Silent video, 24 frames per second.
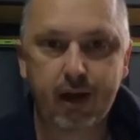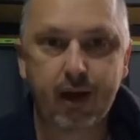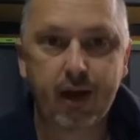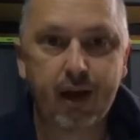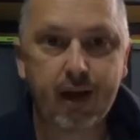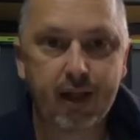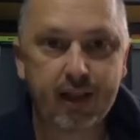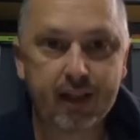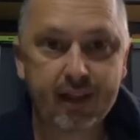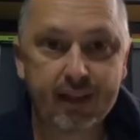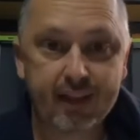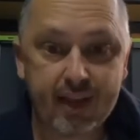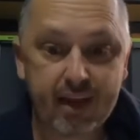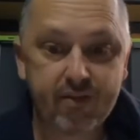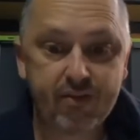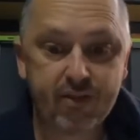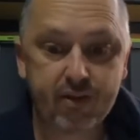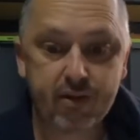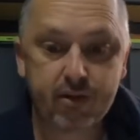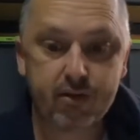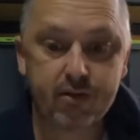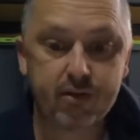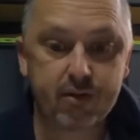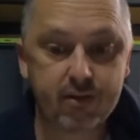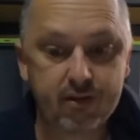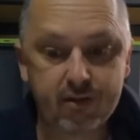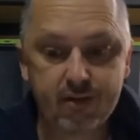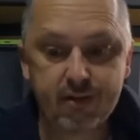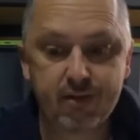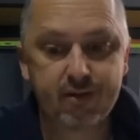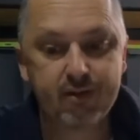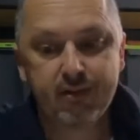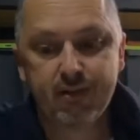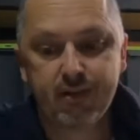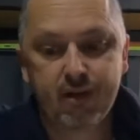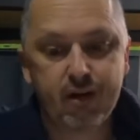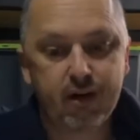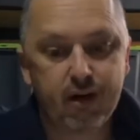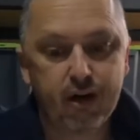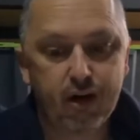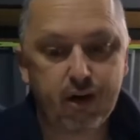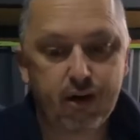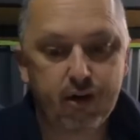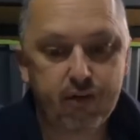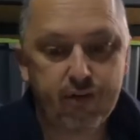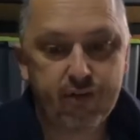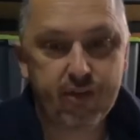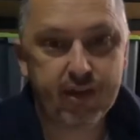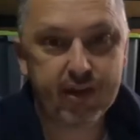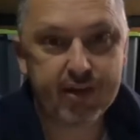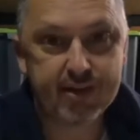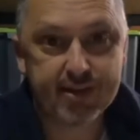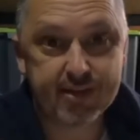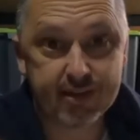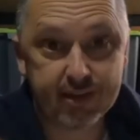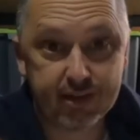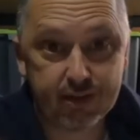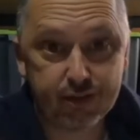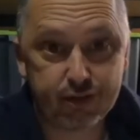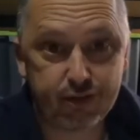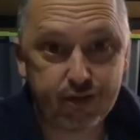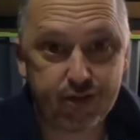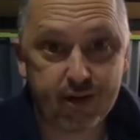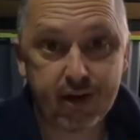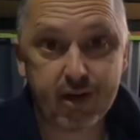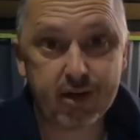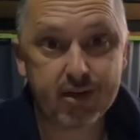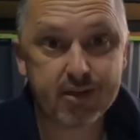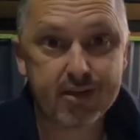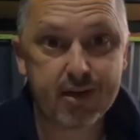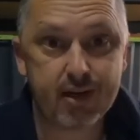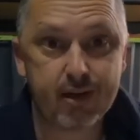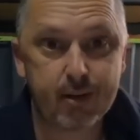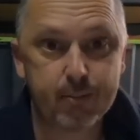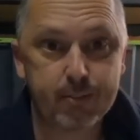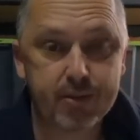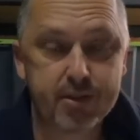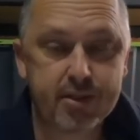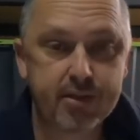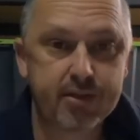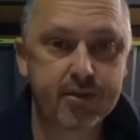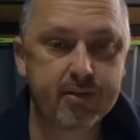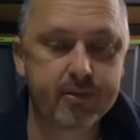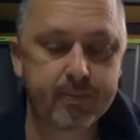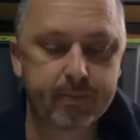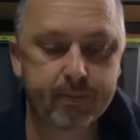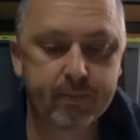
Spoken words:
$11 of these little green tubs.